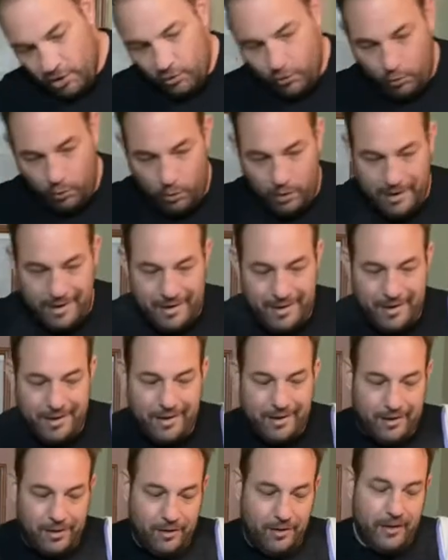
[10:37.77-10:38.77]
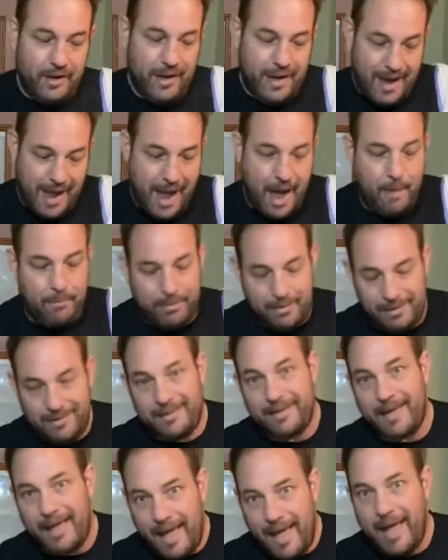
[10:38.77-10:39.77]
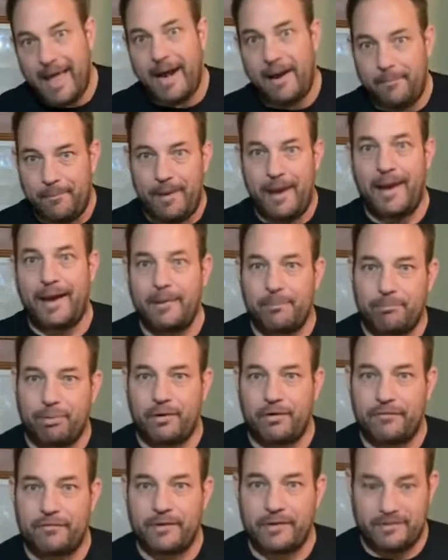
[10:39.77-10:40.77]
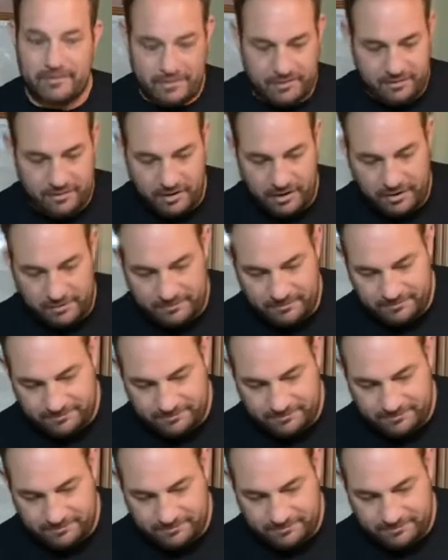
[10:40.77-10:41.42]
Well, it happened that I made it perfect. Look at it.